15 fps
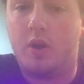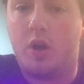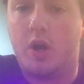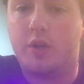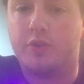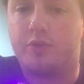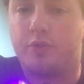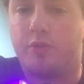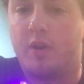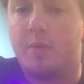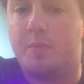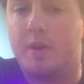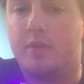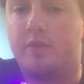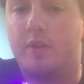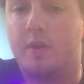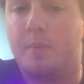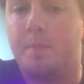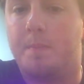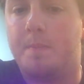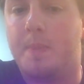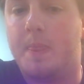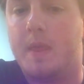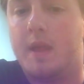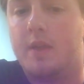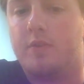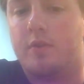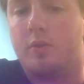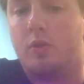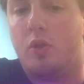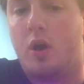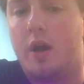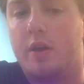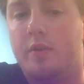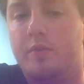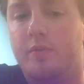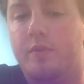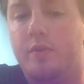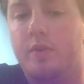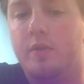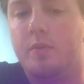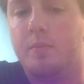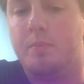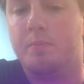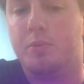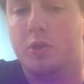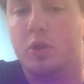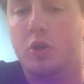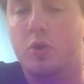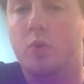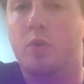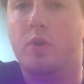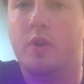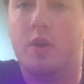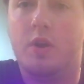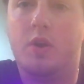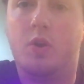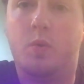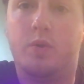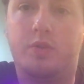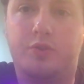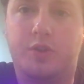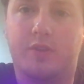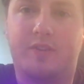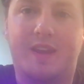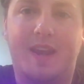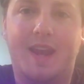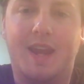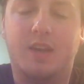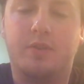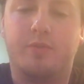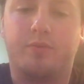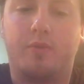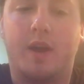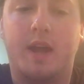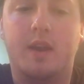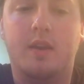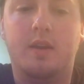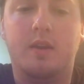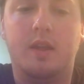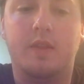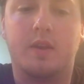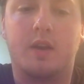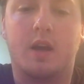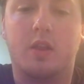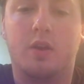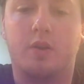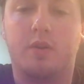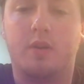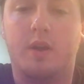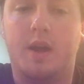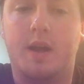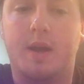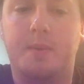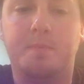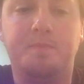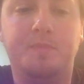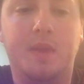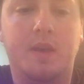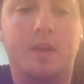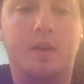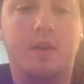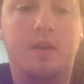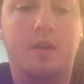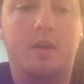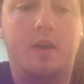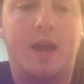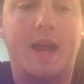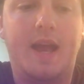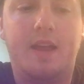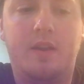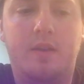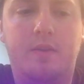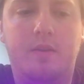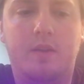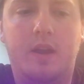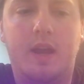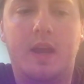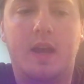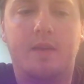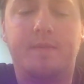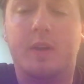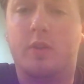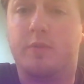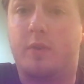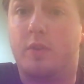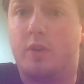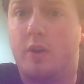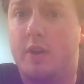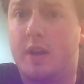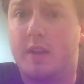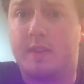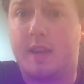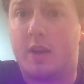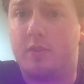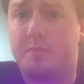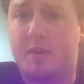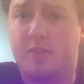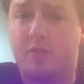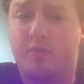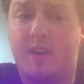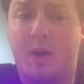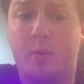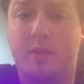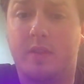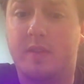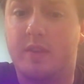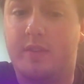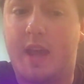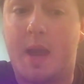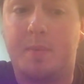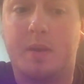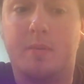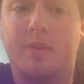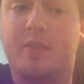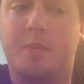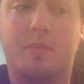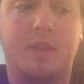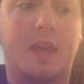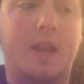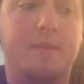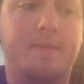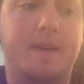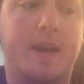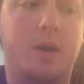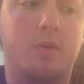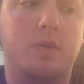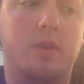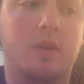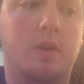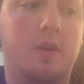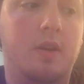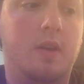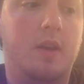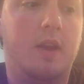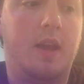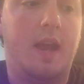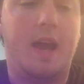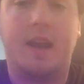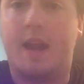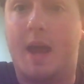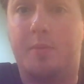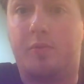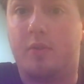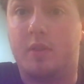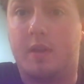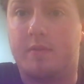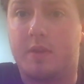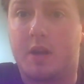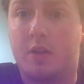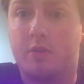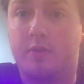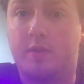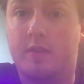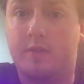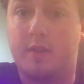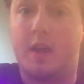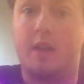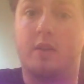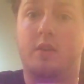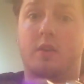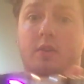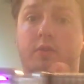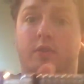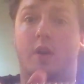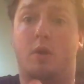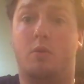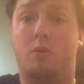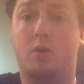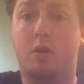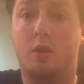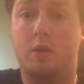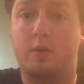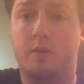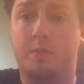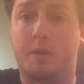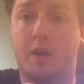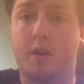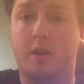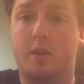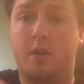on screen, but it's a lot of blue with just a hint of red in the color. I had a Vader's Vault Ardent that I was messing around with, and this happened to be something that I found, and absolutely love the color since then. So, but.